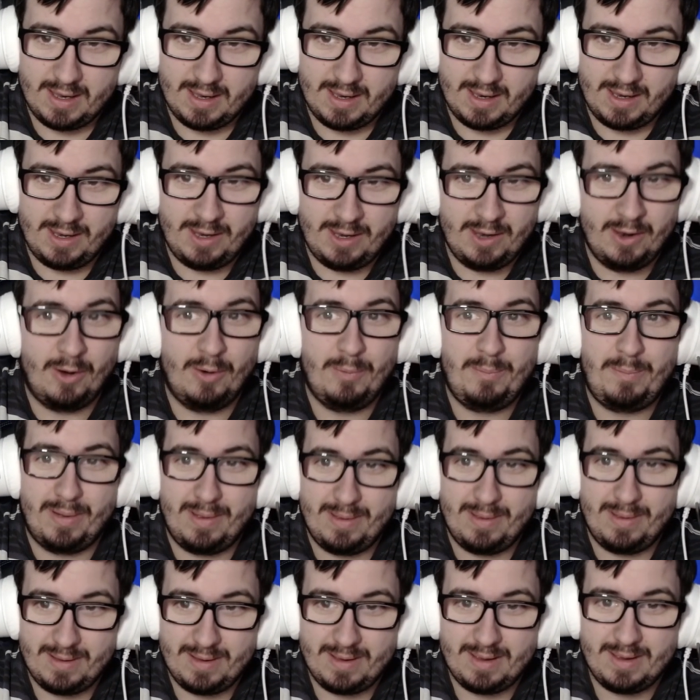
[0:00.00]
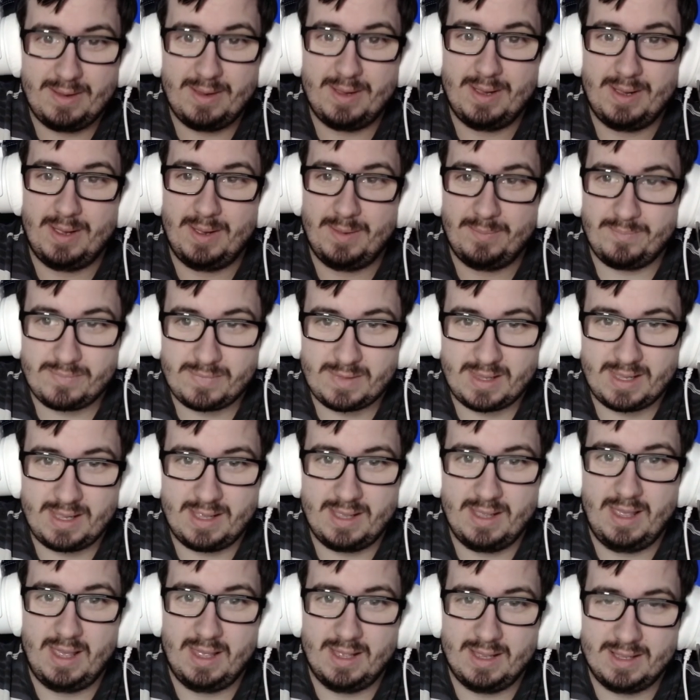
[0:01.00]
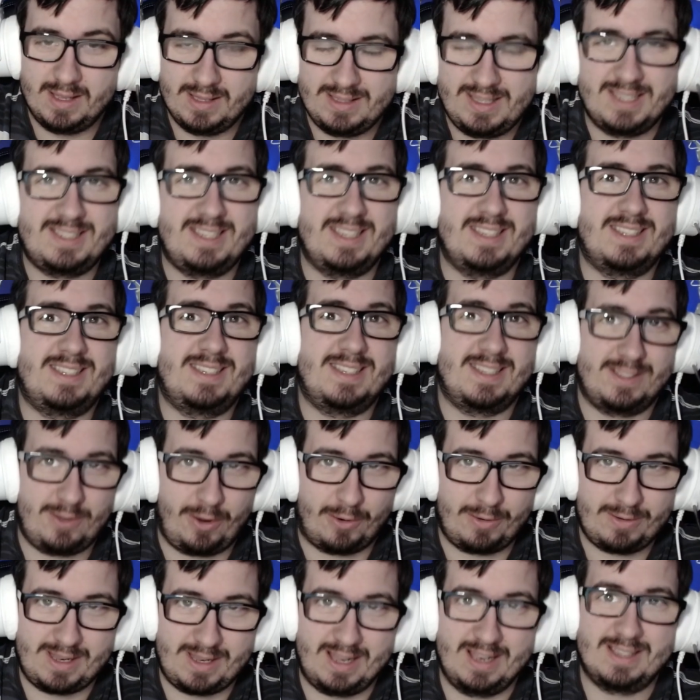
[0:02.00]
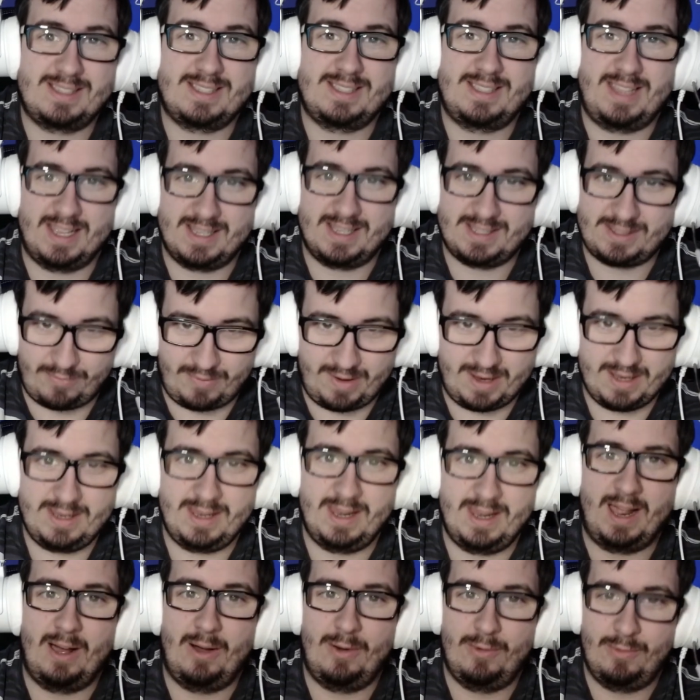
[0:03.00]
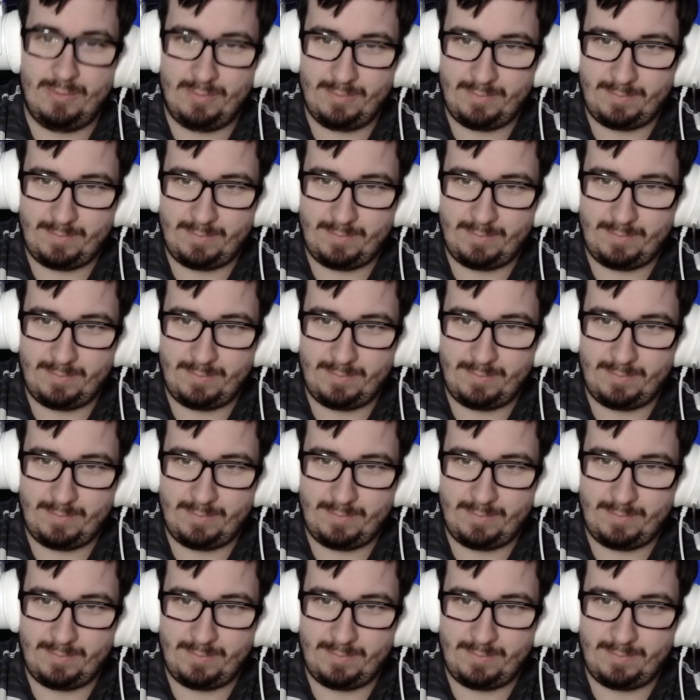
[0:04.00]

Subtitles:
Nope. This is Thorkell's test right now.